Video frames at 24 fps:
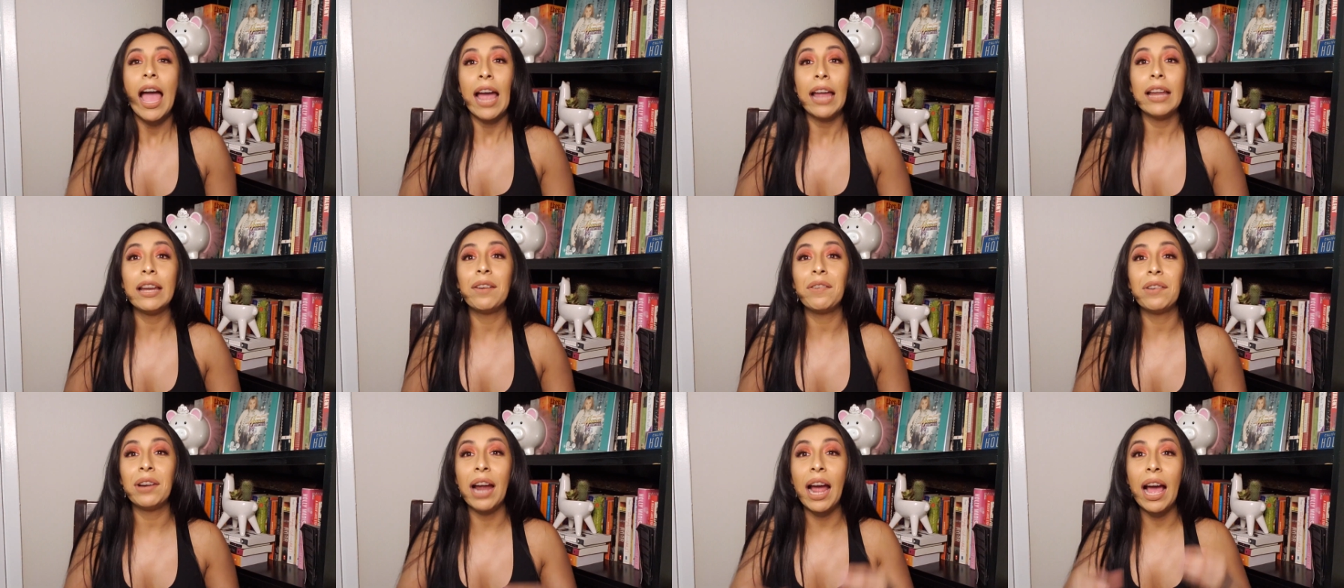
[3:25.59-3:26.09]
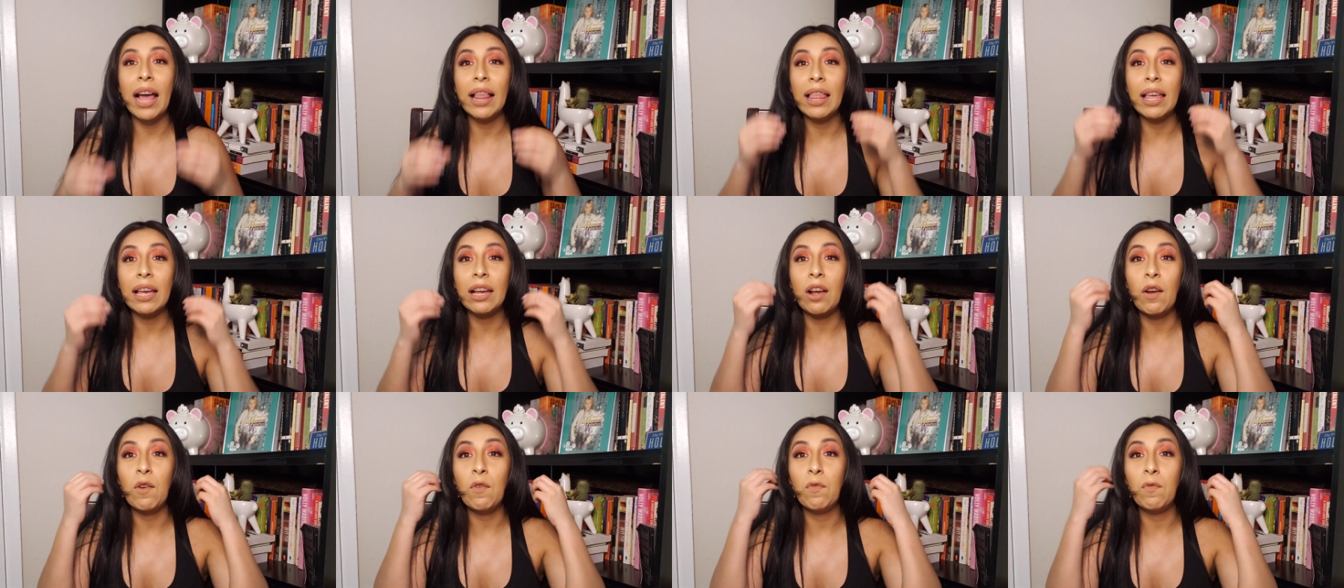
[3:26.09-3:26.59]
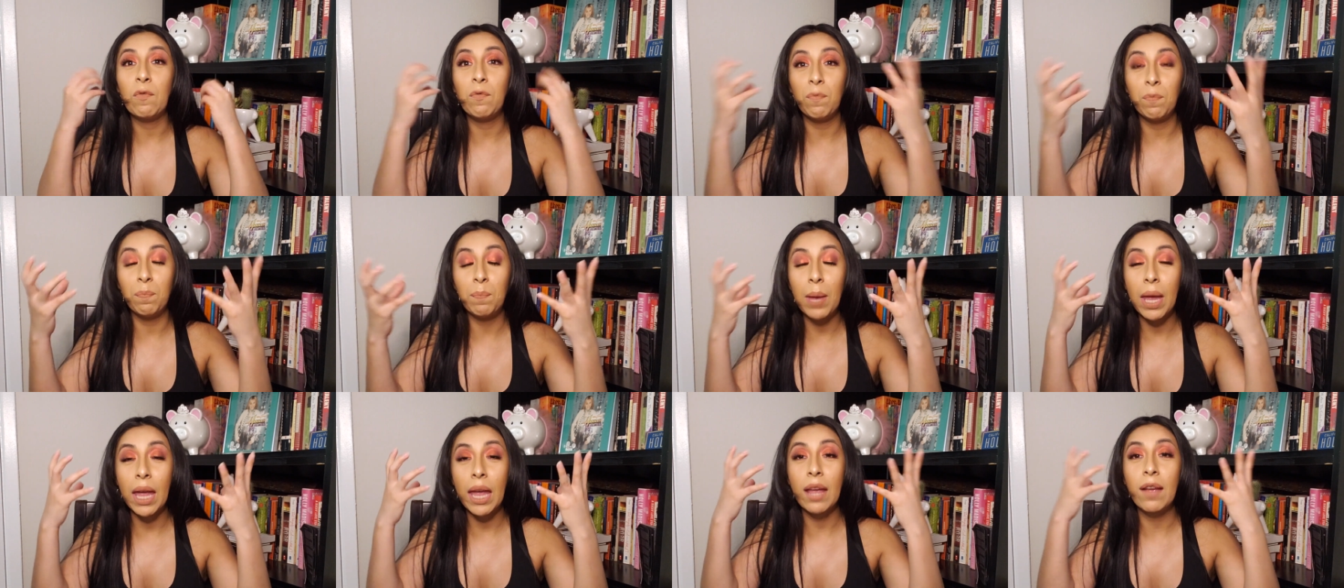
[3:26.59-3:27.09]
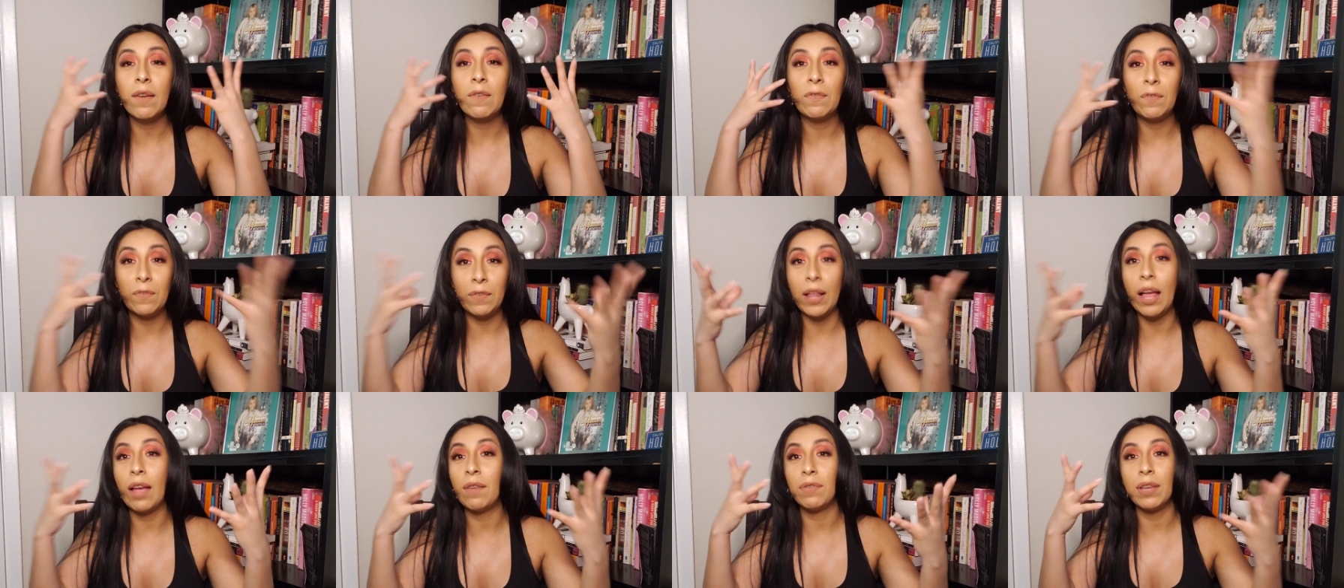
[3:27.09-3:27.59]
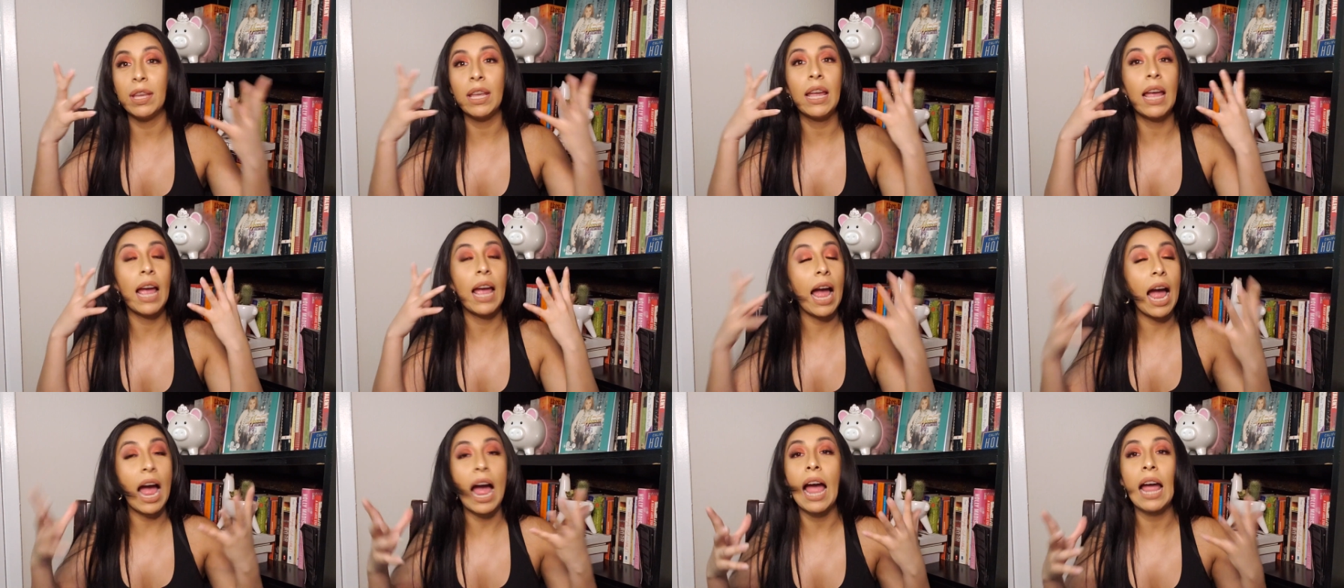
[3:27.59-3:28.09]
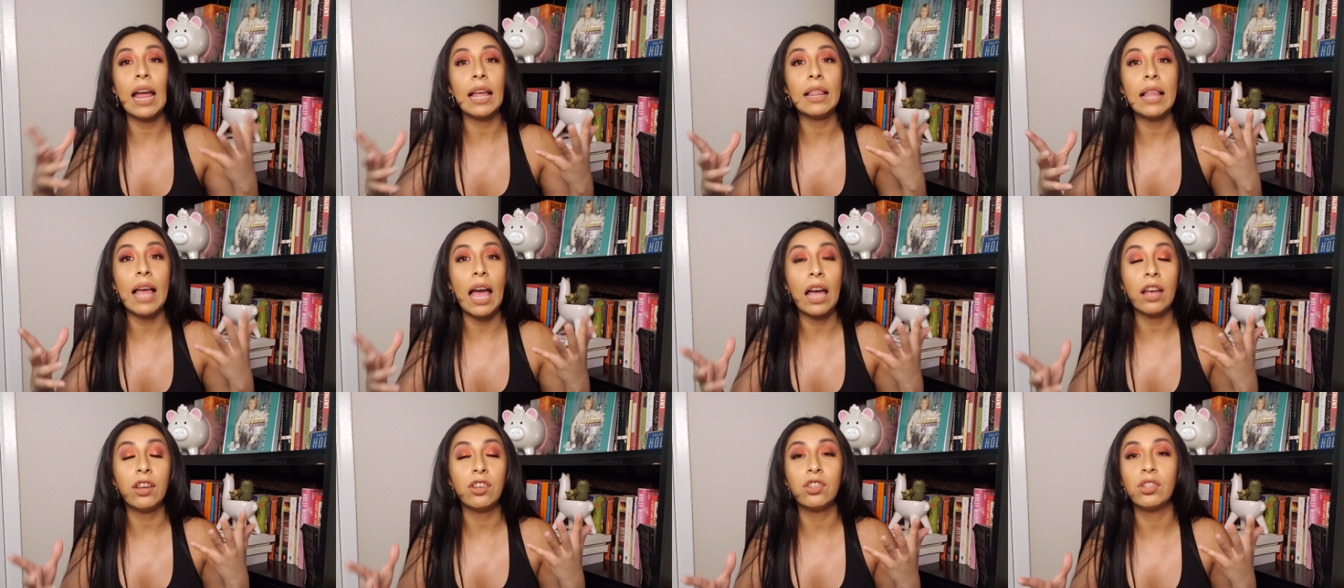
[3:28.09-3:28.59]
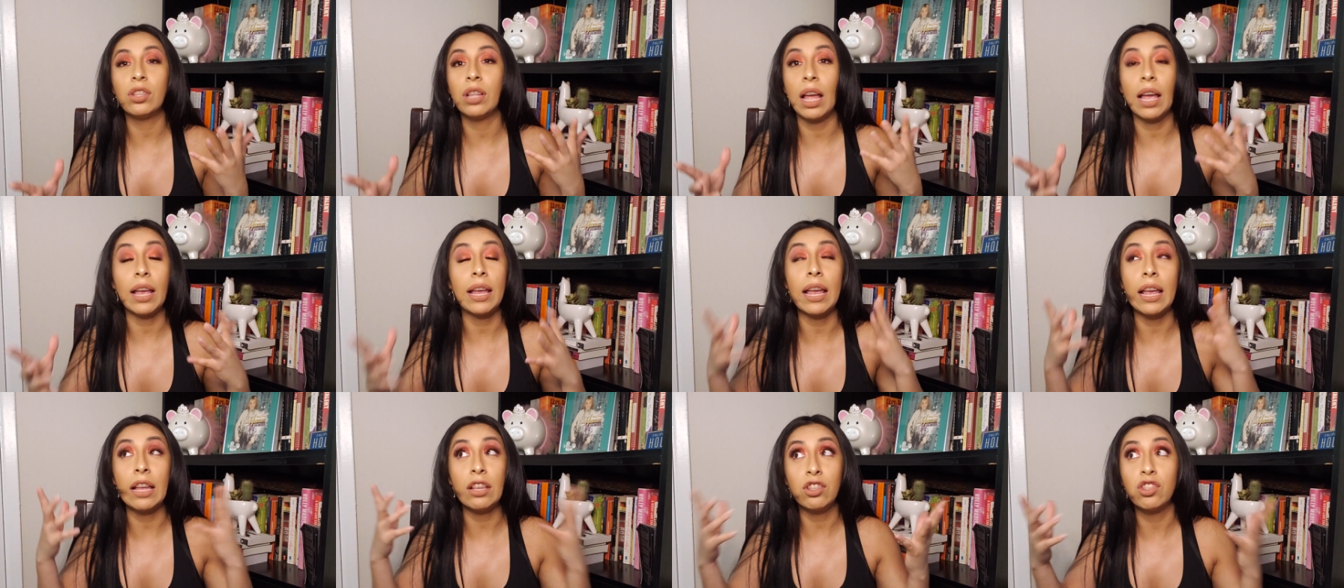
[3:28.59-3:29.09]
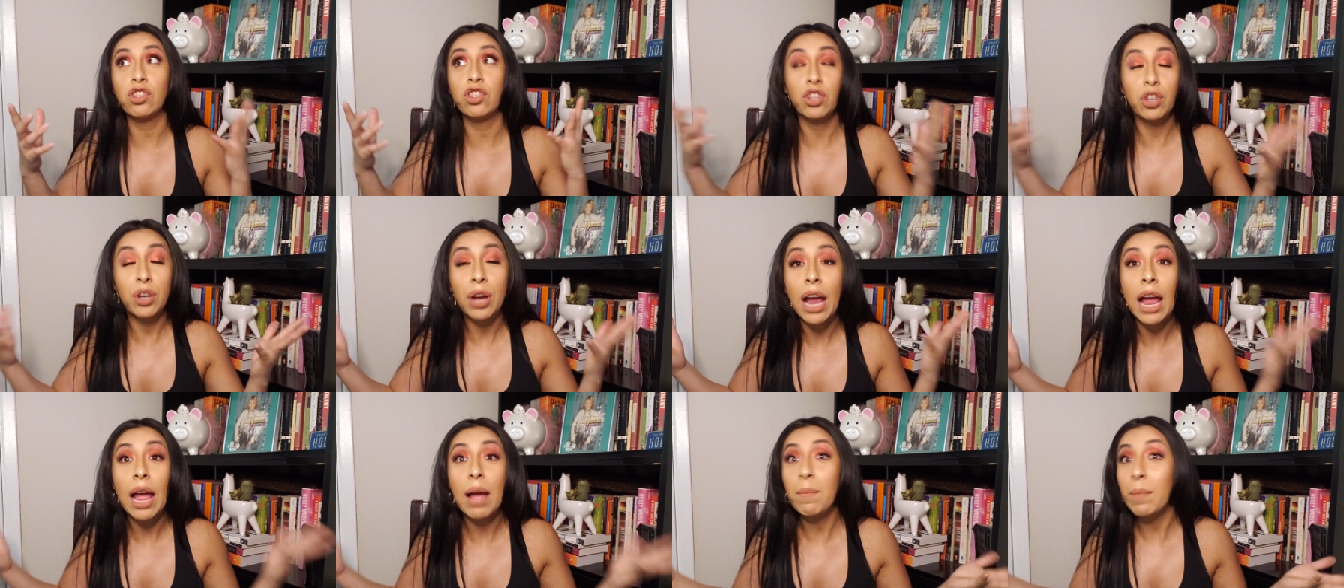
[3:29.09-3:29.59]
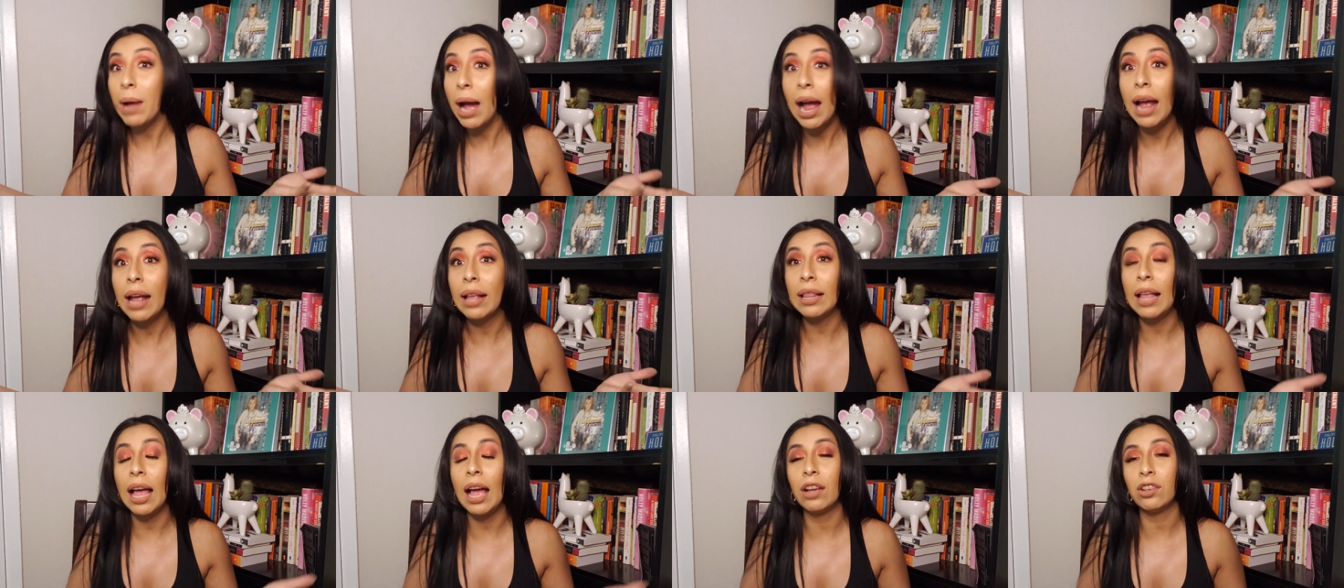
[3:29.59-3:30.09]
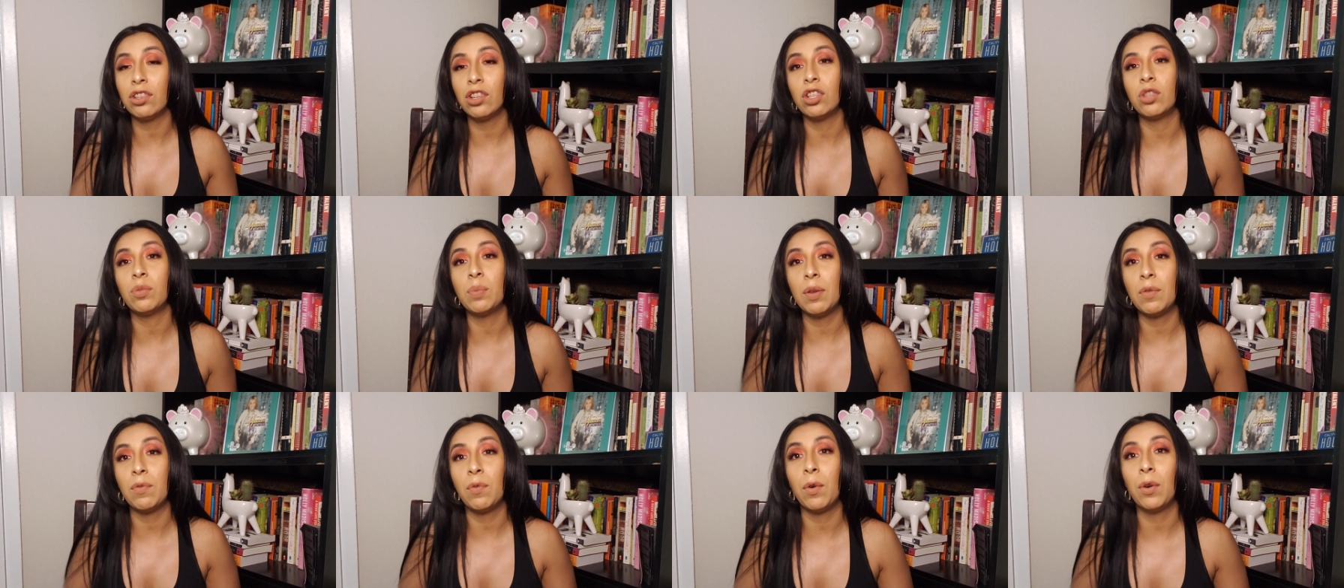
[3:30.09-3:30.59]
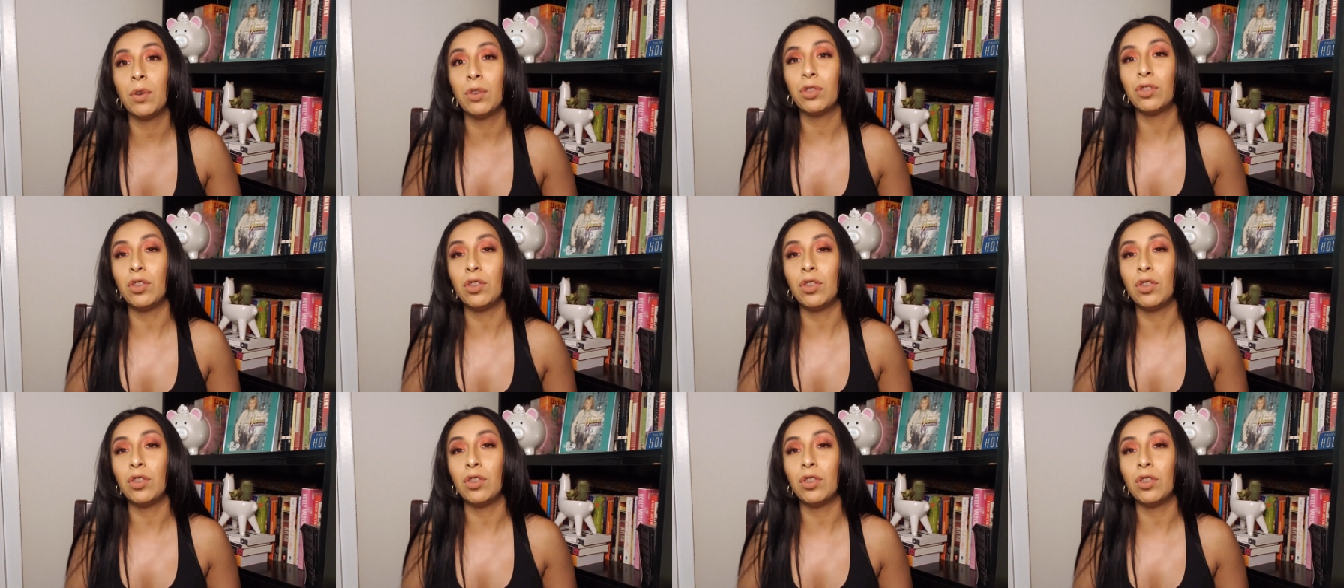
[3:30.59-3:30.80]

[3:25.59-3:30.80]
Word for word: I never had like a big fluffy eyelash like Instagram eyelashes before,